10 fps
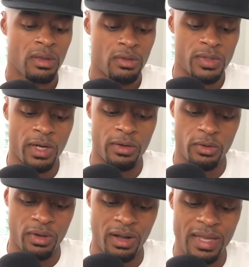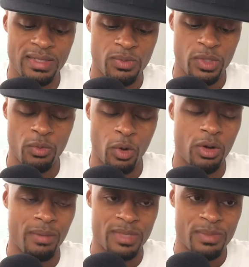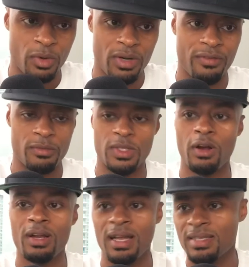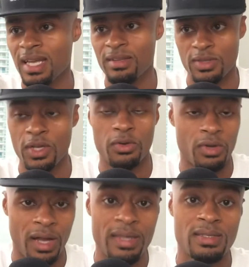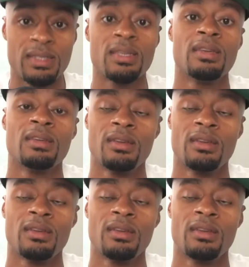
You turned on the lights when you woke up this morning. If it was dark outside, you turn on the lights.